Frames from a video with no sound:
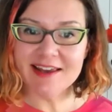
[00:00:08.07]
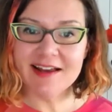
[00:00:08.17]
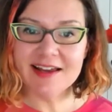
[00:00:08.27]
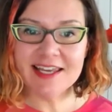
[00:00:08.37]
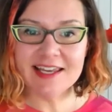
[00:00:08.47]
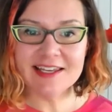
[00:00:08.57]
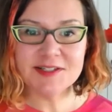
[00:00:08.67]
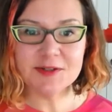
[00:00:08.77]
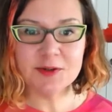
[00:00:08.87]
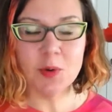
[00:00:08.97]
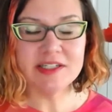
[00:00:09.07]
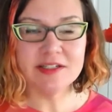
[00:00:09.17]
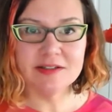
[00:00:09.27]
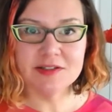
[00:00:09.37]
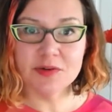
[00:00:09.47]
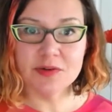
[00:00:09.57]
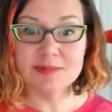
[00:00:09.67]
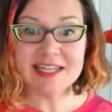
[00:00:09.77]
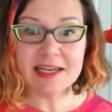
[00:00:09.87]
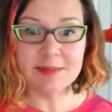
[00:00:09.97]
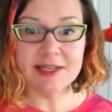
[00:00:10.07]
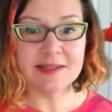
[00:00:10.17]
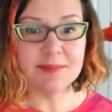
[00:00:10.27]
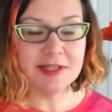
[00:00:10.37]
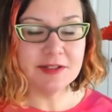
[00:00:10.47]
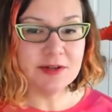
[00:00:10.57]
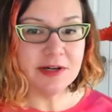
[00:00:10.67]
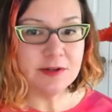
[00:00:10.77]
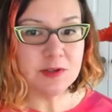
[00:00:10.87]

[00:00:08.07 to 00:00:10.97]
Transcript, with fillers: I answer questions from database administrators